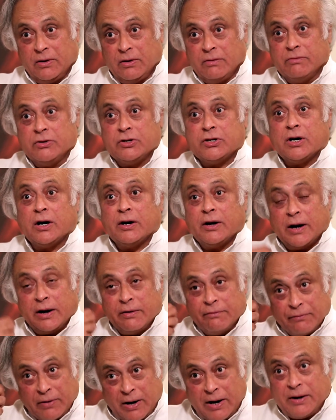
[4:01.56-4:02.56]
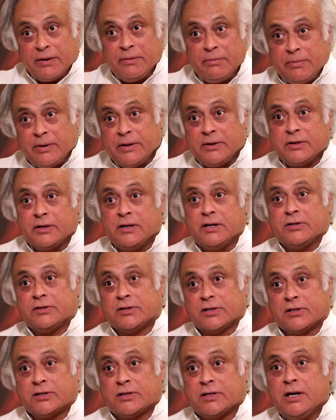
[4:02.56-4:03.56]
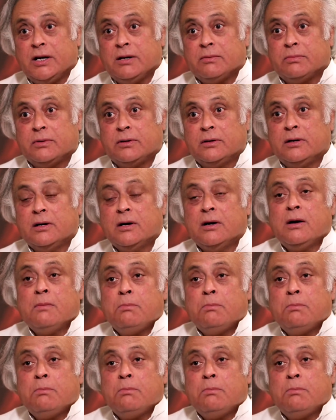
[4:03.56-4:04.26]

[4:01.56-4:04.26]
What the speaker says: which are environmentally sustainable,